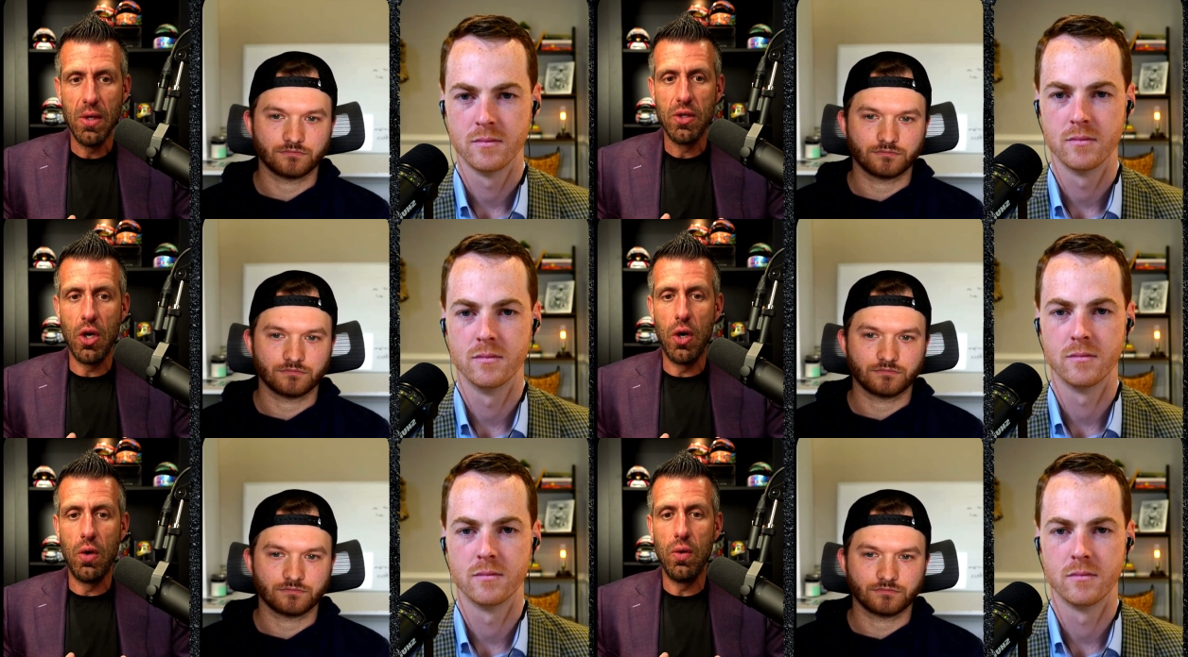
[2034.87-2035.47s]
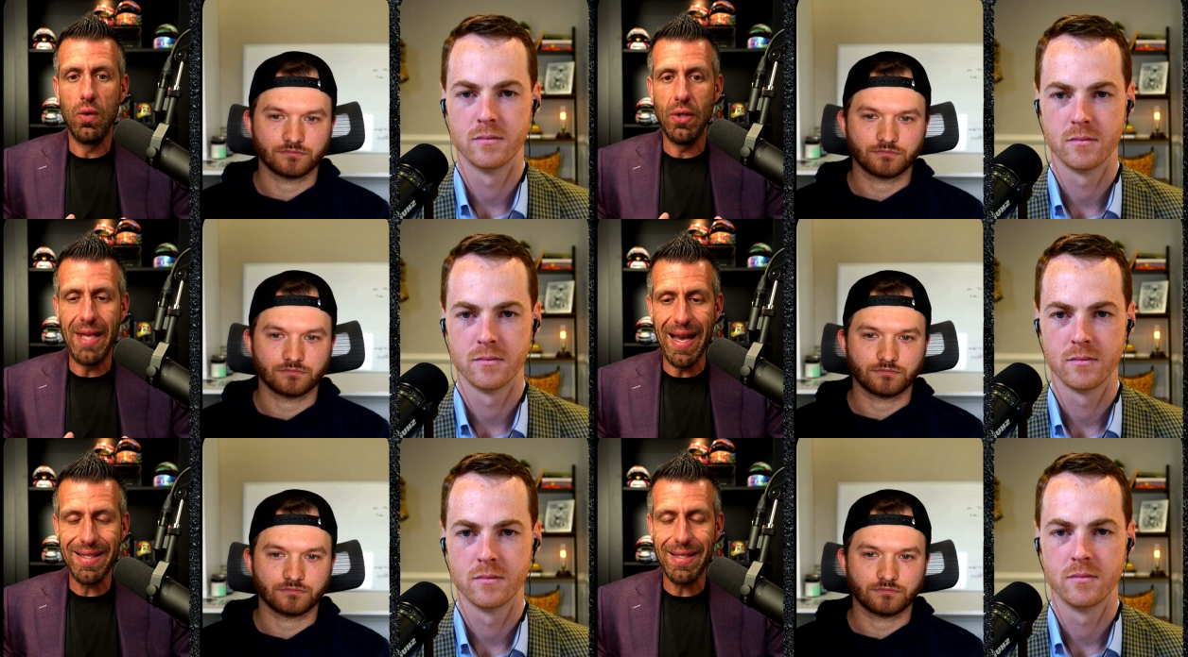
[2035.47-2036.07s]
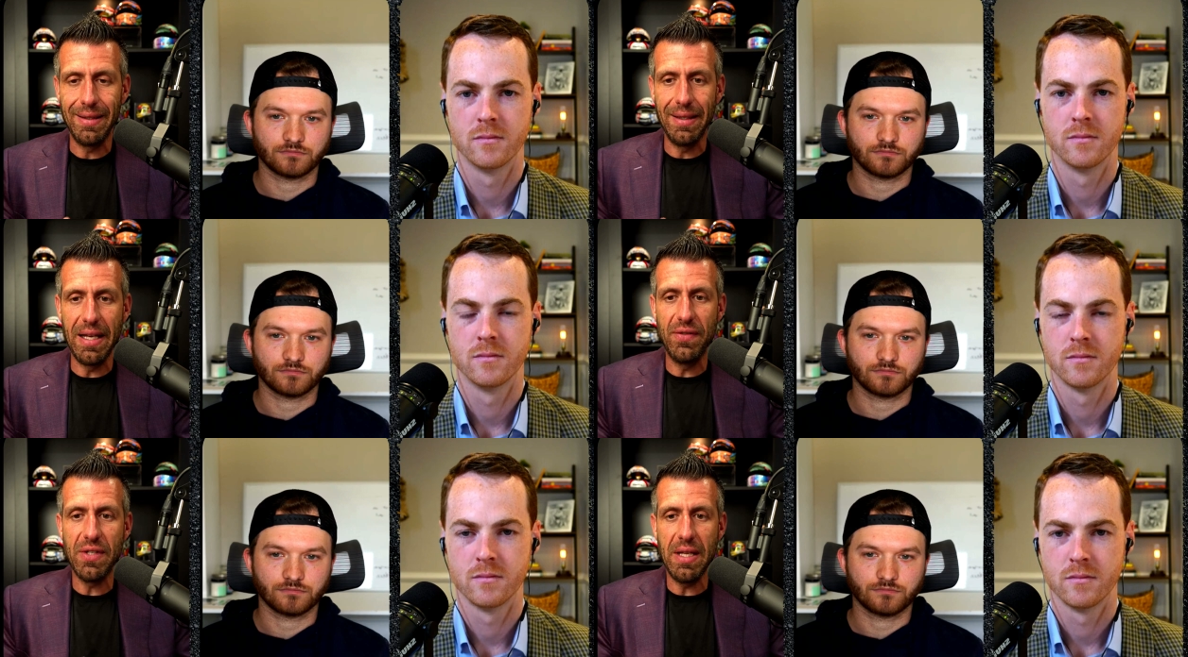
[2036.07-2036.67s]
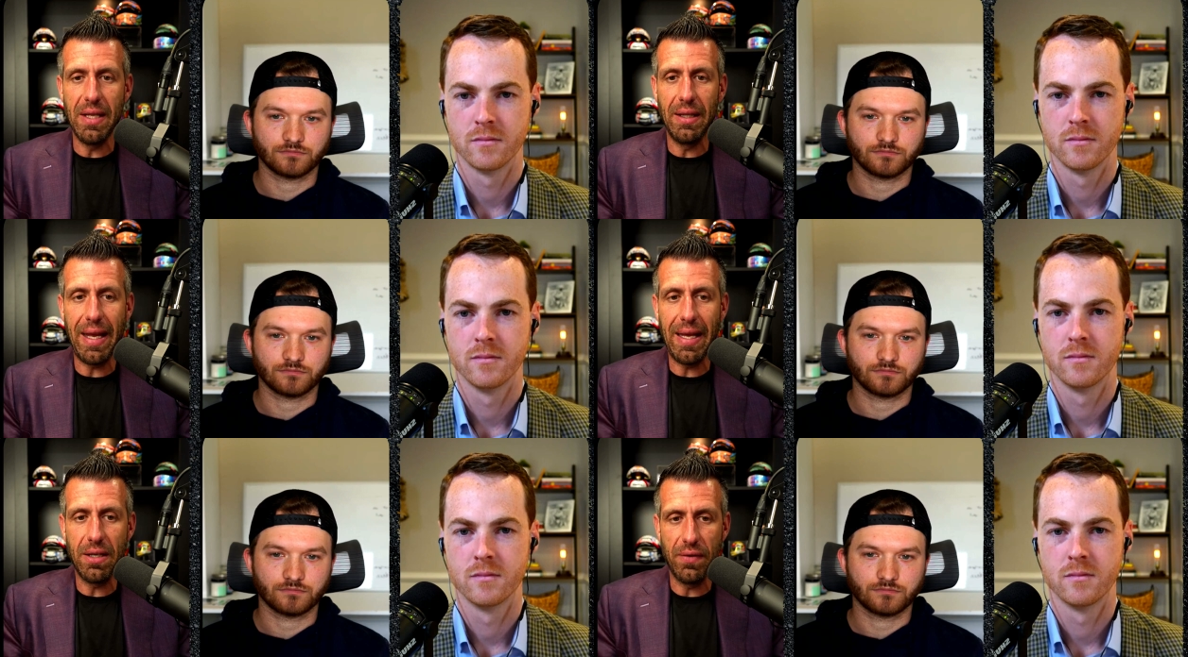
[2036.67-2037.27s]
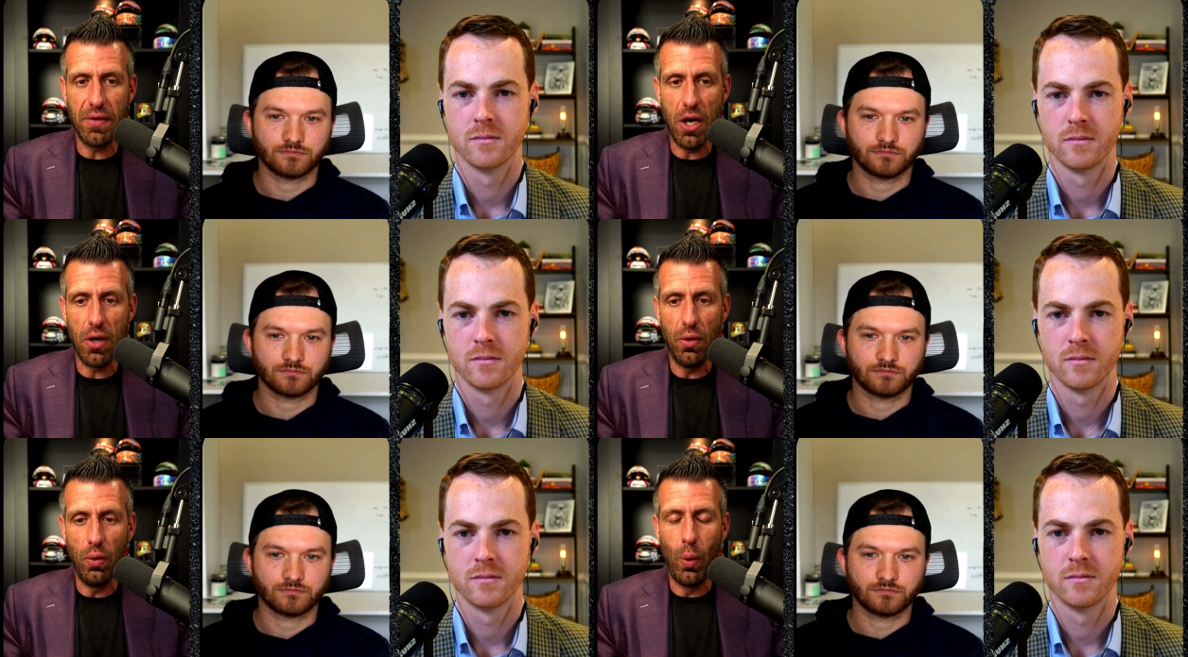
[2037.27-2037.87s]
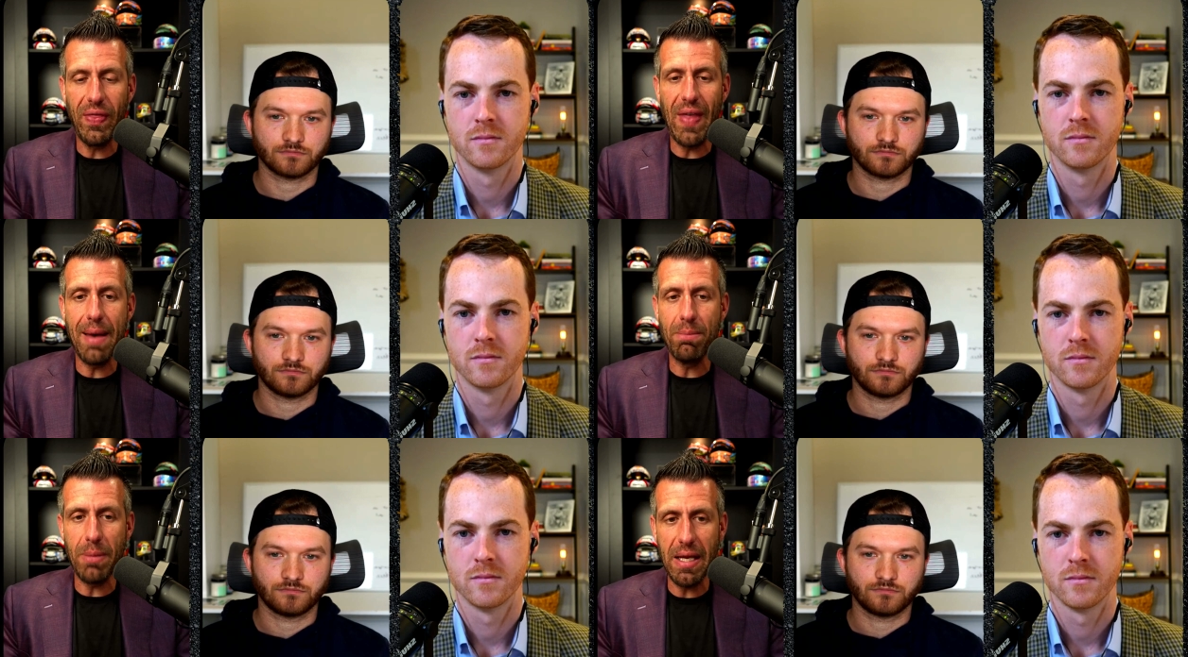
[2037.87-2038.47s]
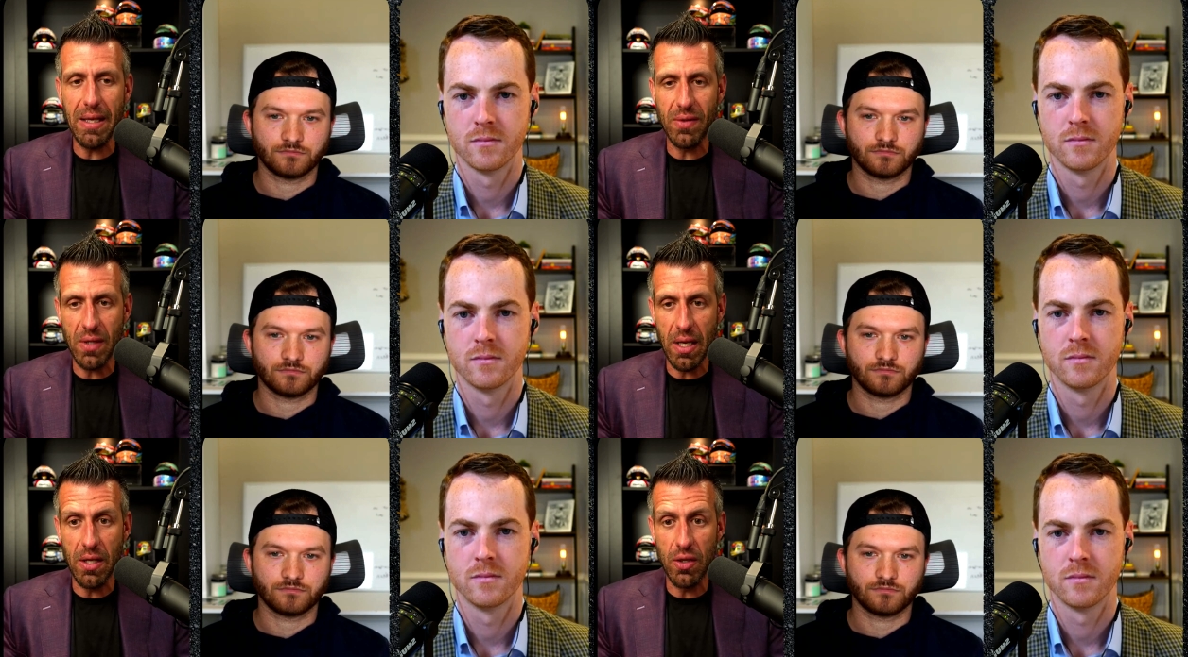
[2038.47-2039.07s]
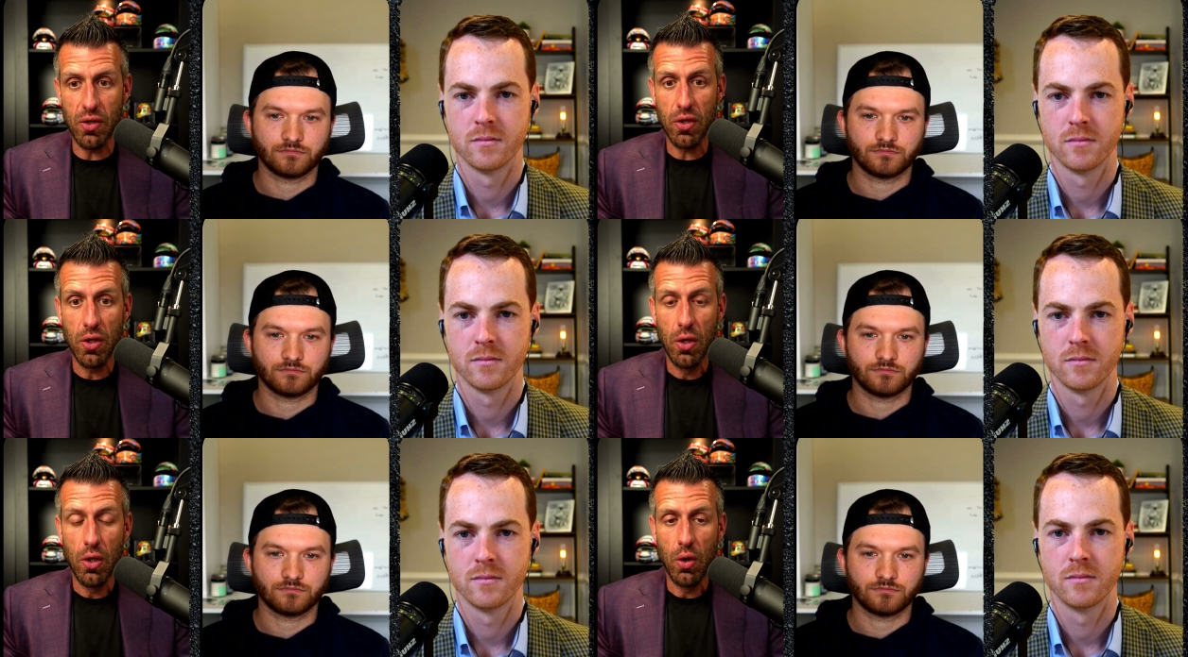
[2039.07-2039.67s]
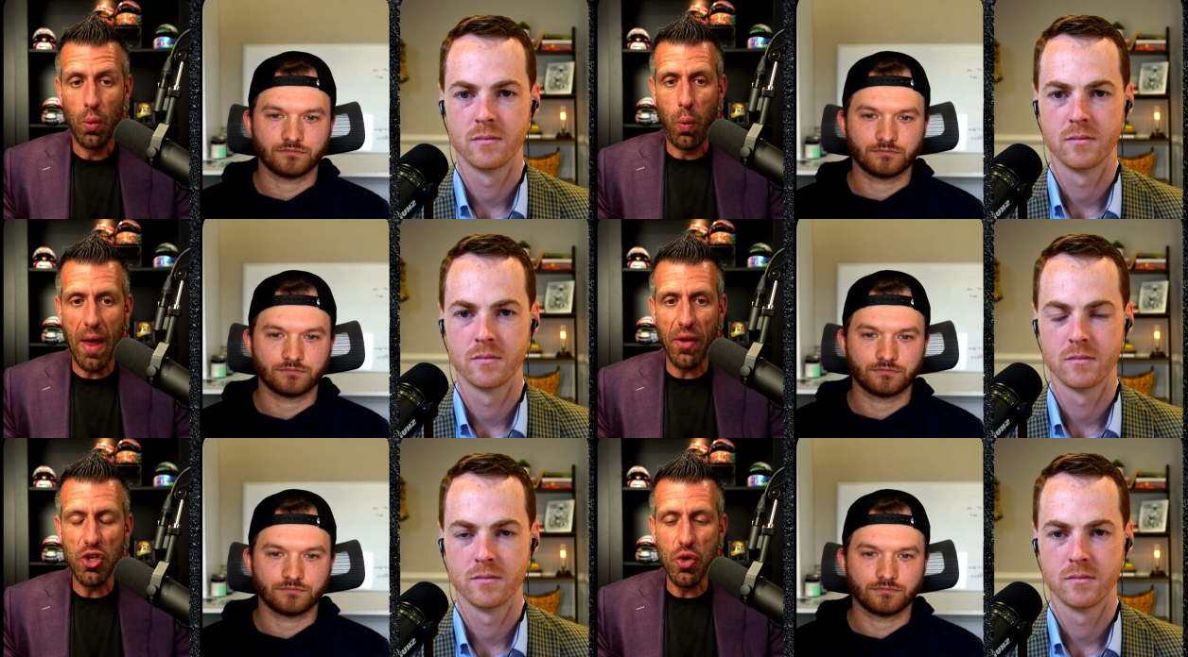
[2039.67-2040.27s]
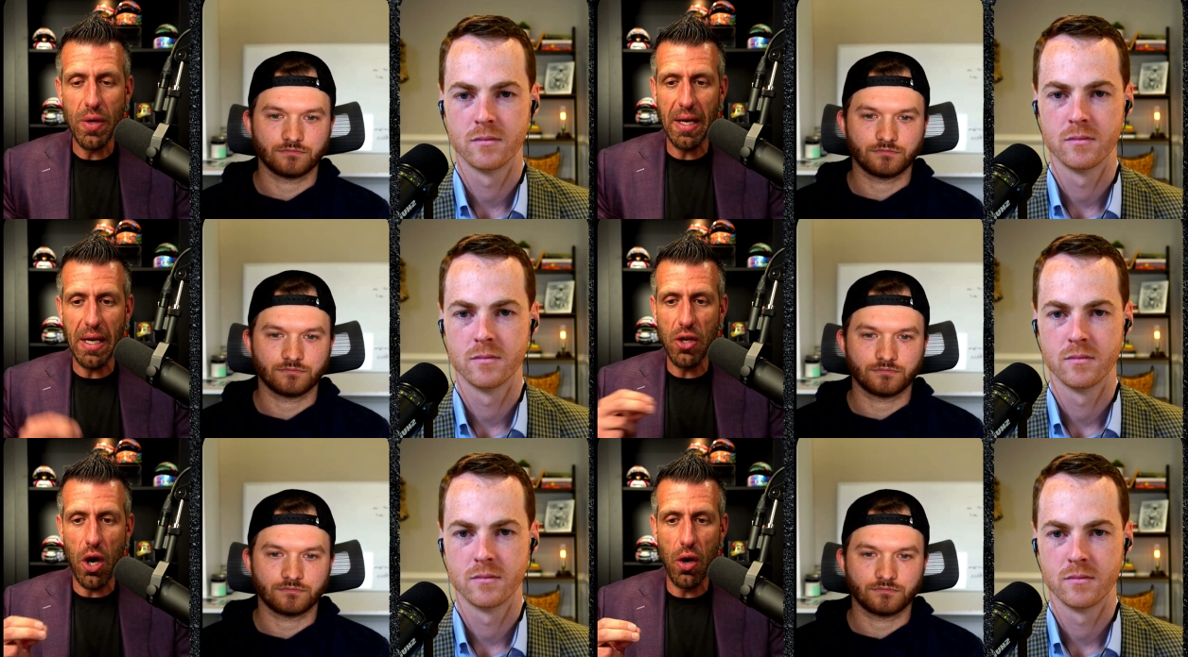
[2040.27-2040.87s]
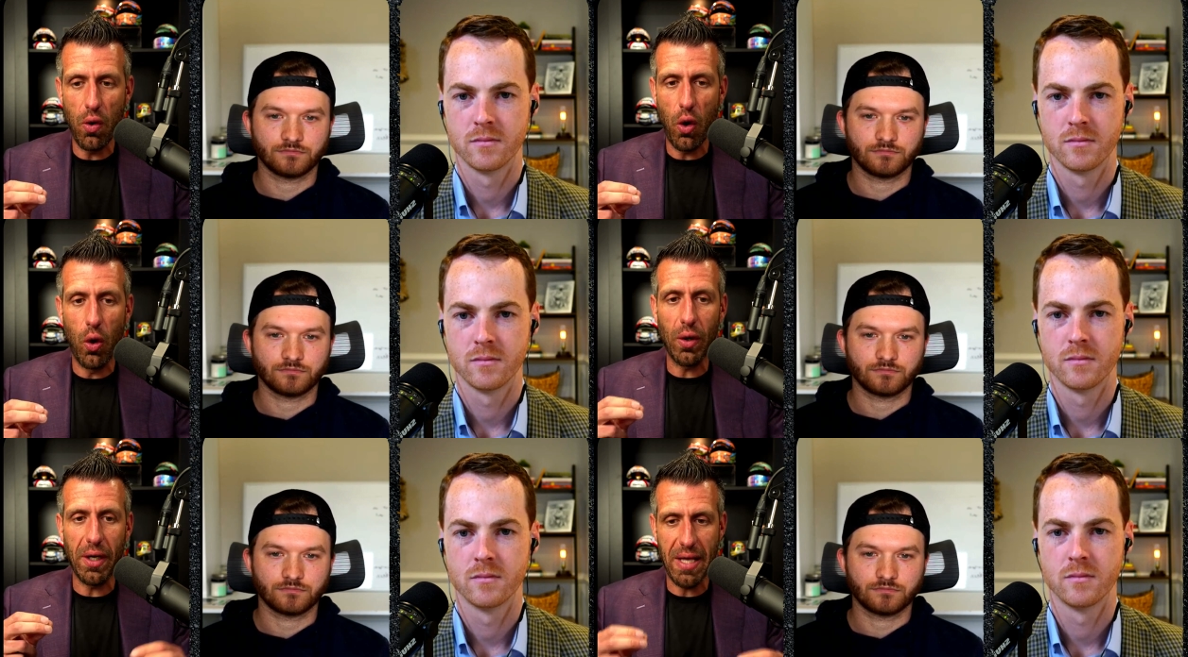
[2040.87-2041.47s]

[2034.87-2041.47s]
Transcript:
Speaker 1: So, yes lives in the land of no. What that means is whether you get a no or a